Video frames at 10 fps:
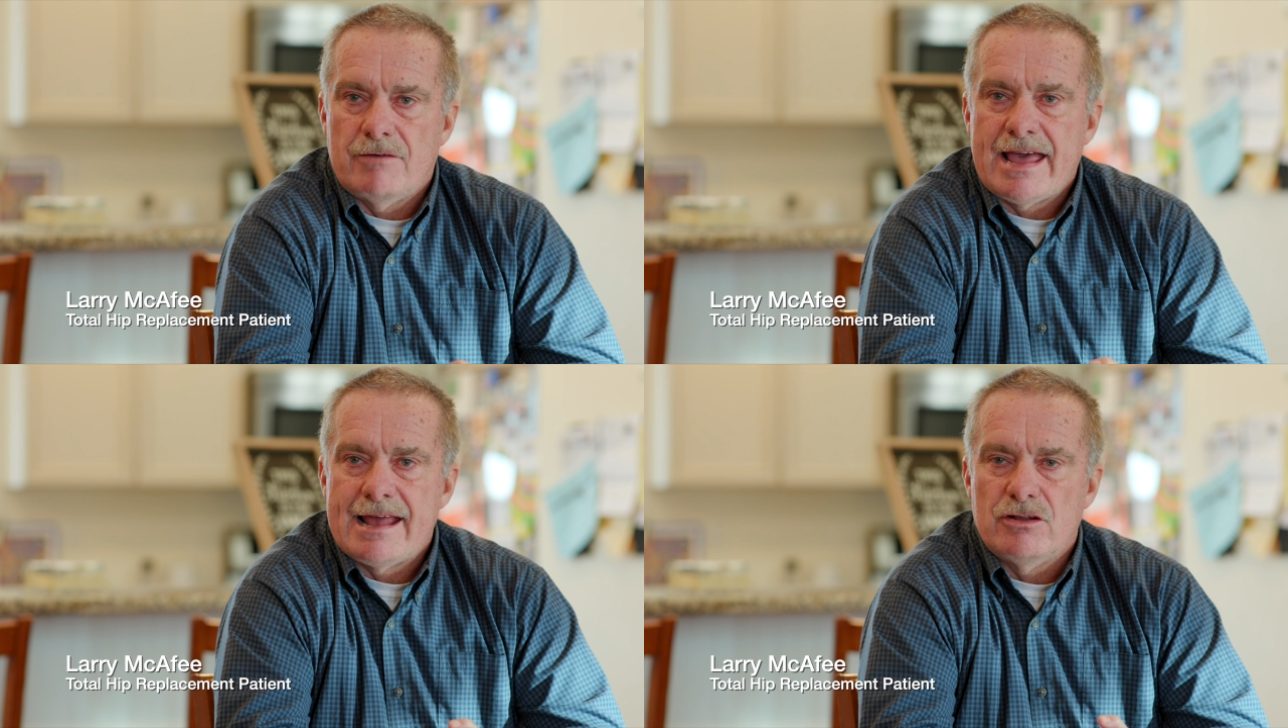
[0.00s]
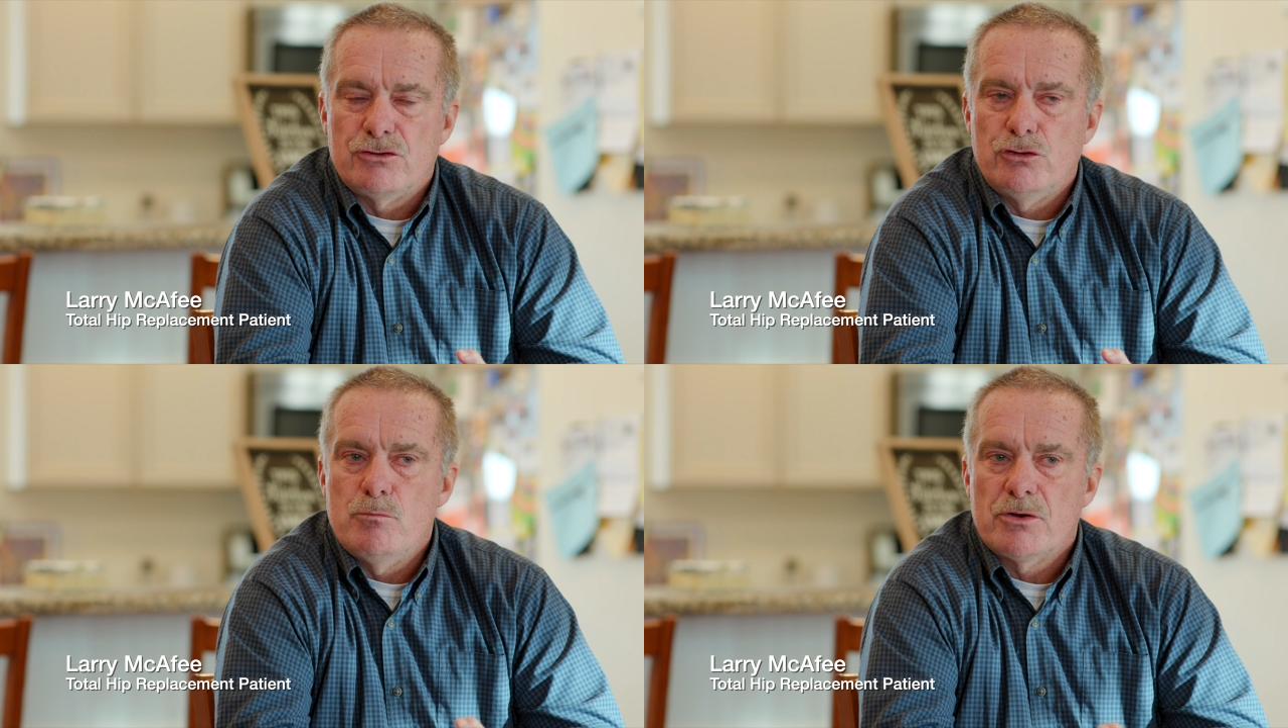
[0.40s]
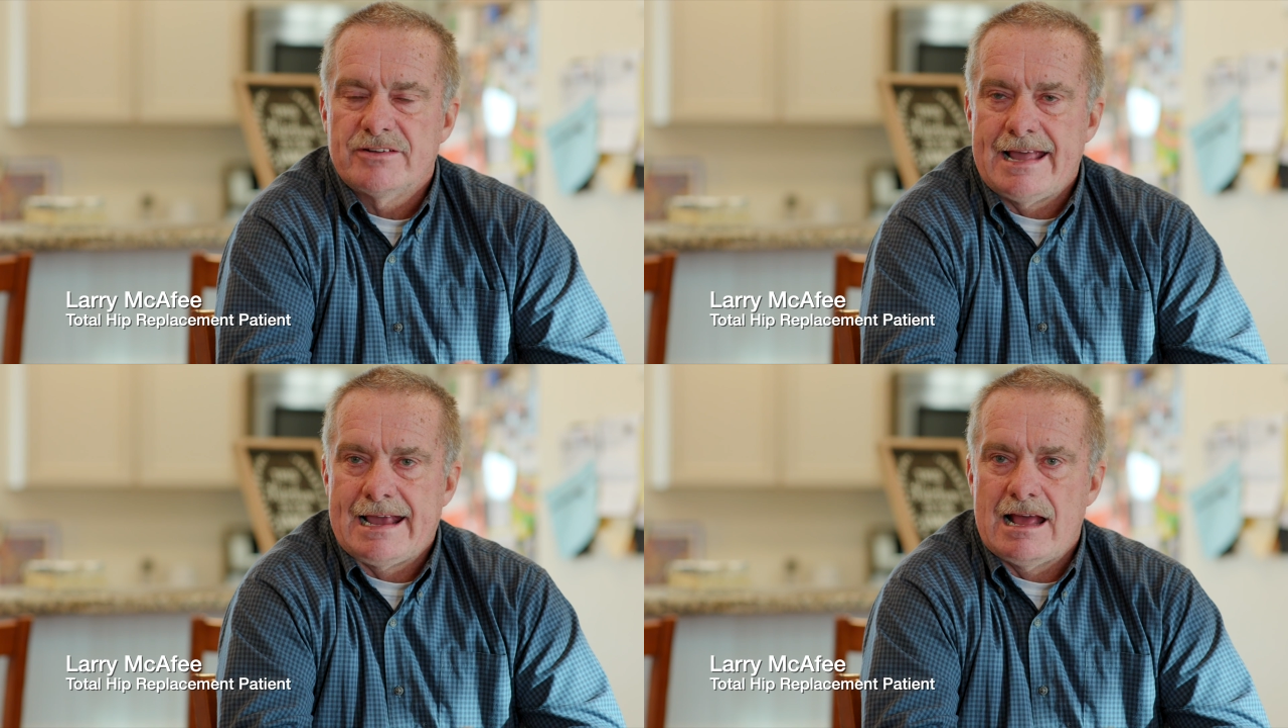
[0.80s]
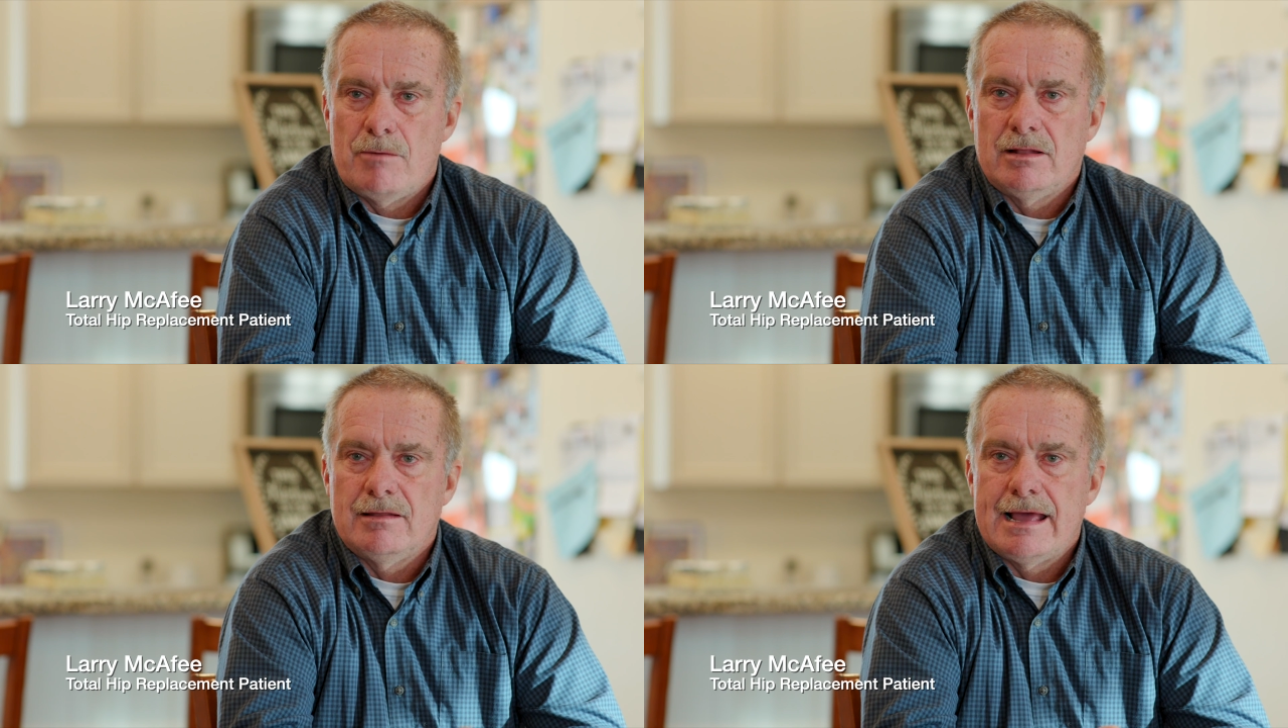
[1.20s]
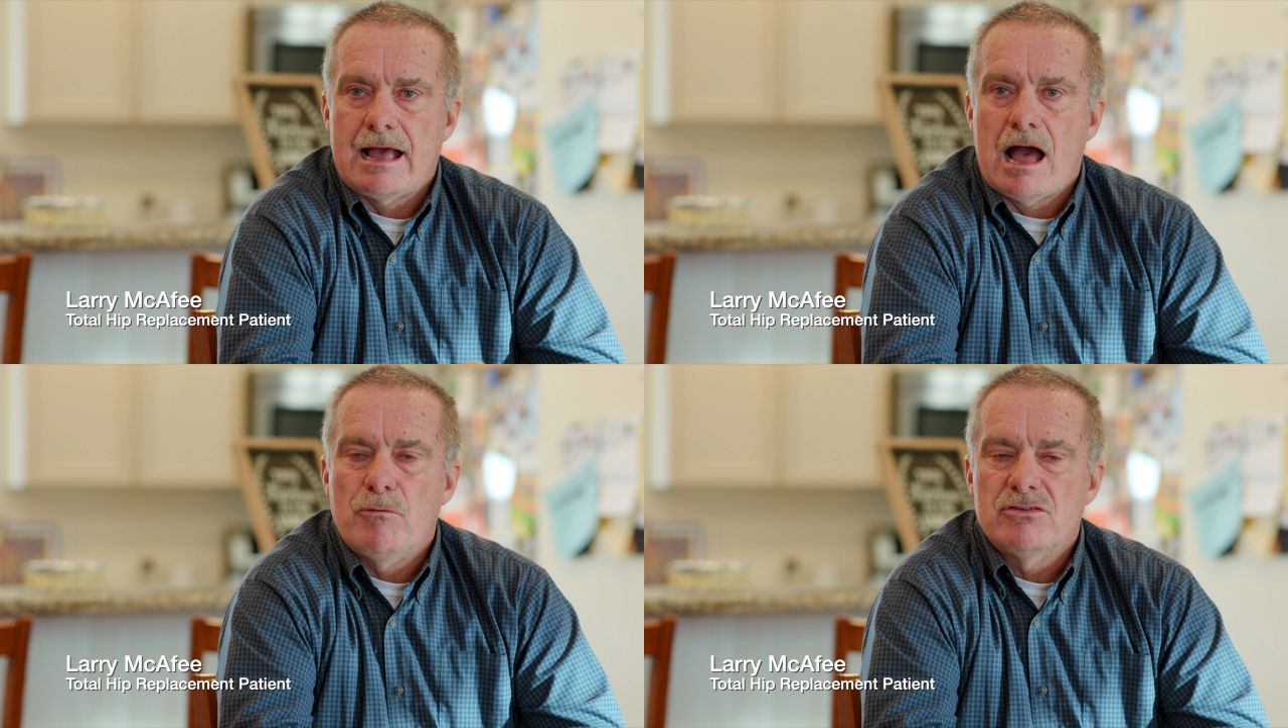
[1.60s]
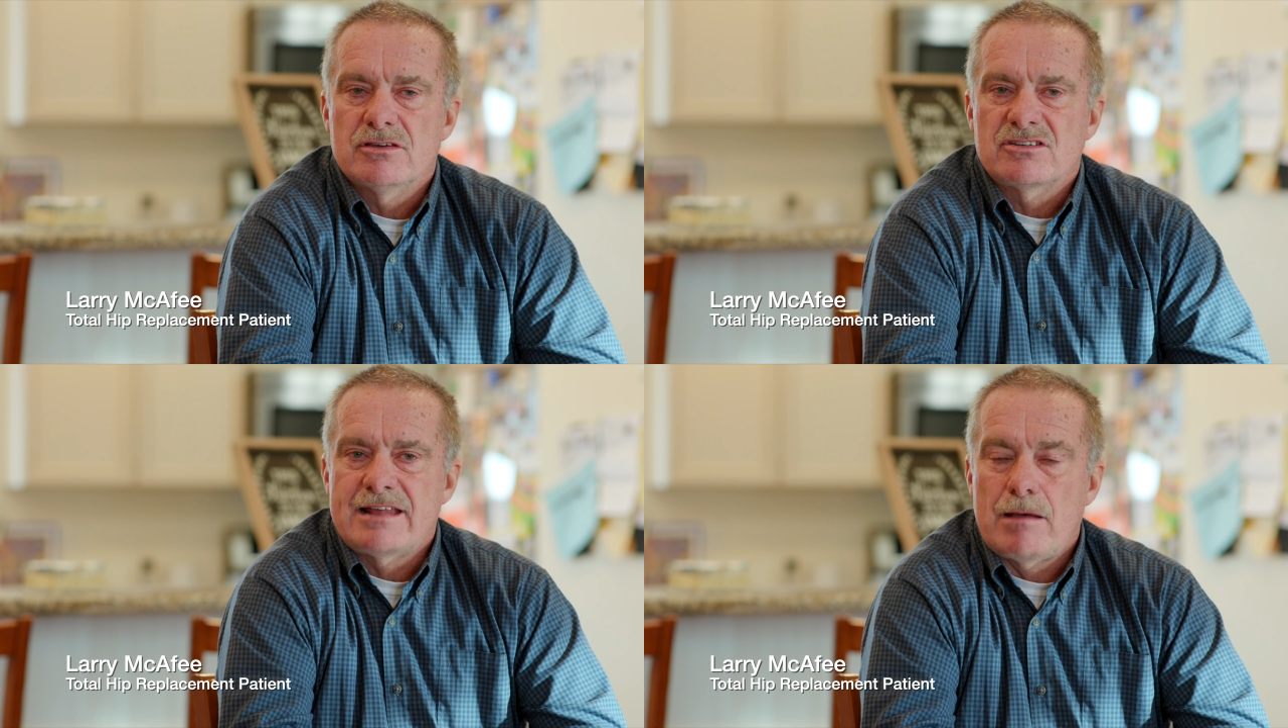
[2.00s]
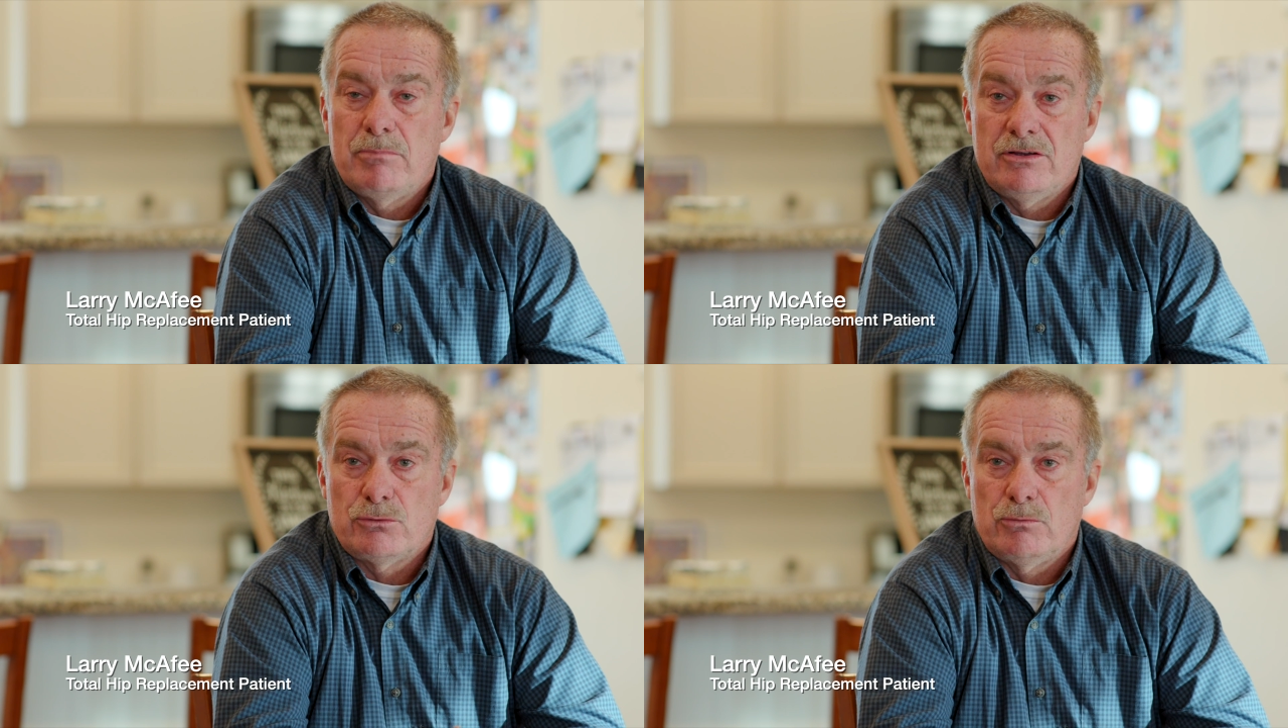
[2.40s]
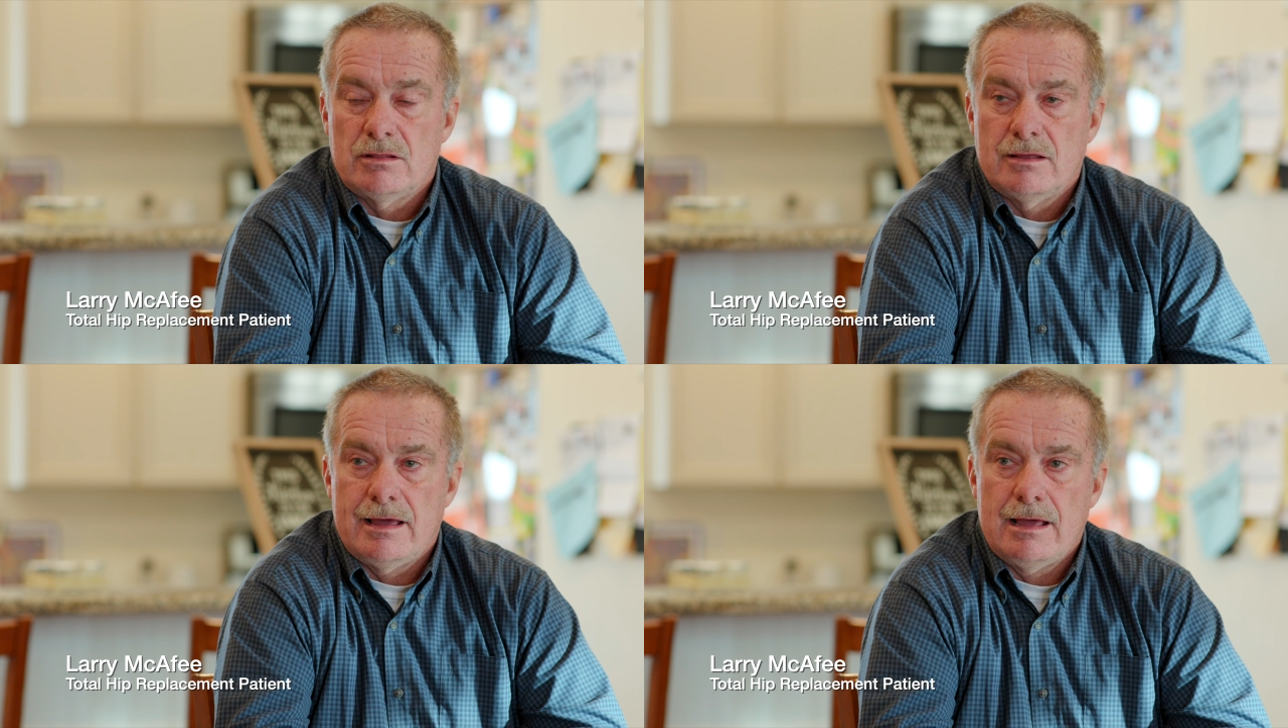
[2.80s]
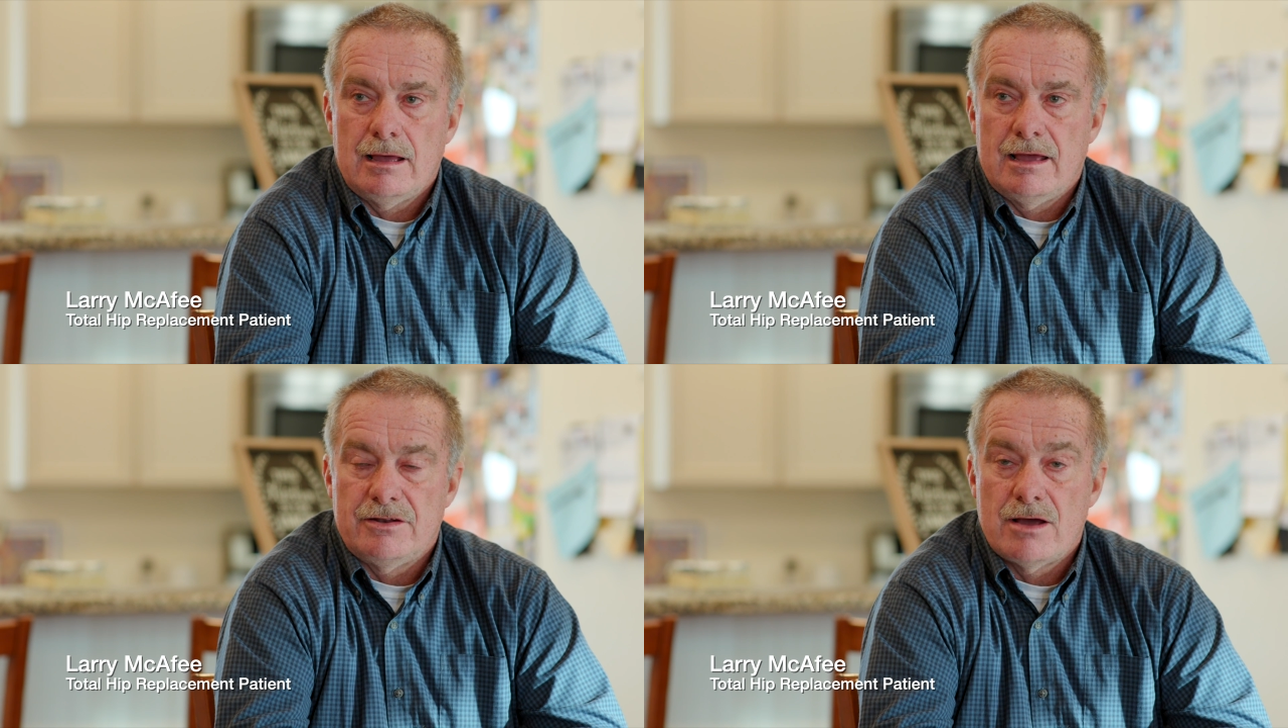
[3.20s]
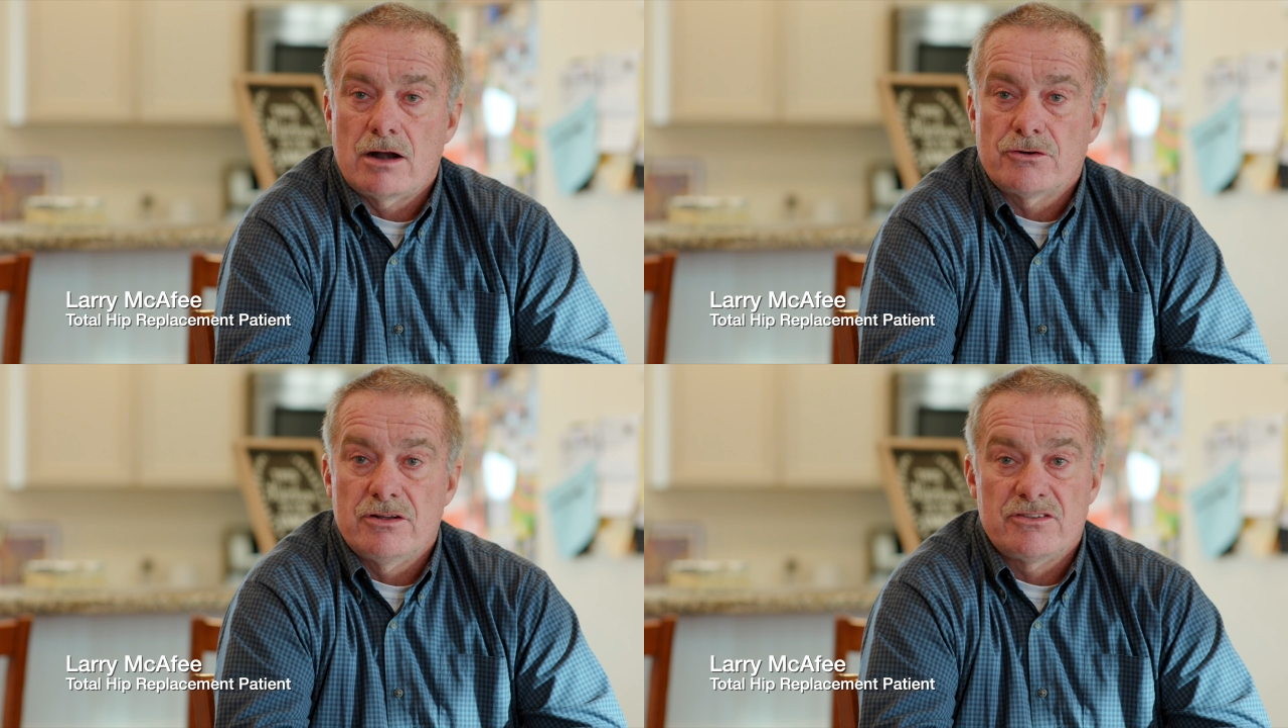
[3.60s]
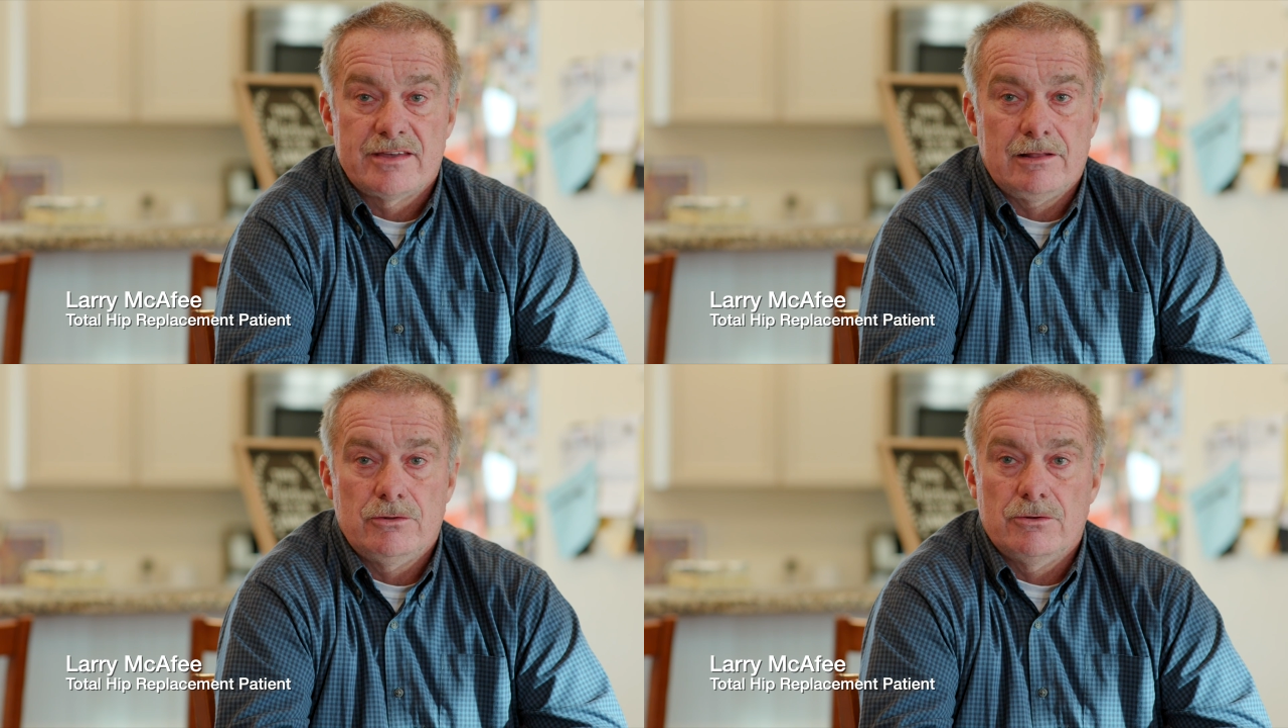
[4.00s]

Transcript: I've had a tumor taken out of my leg. I was established with a doctor in St.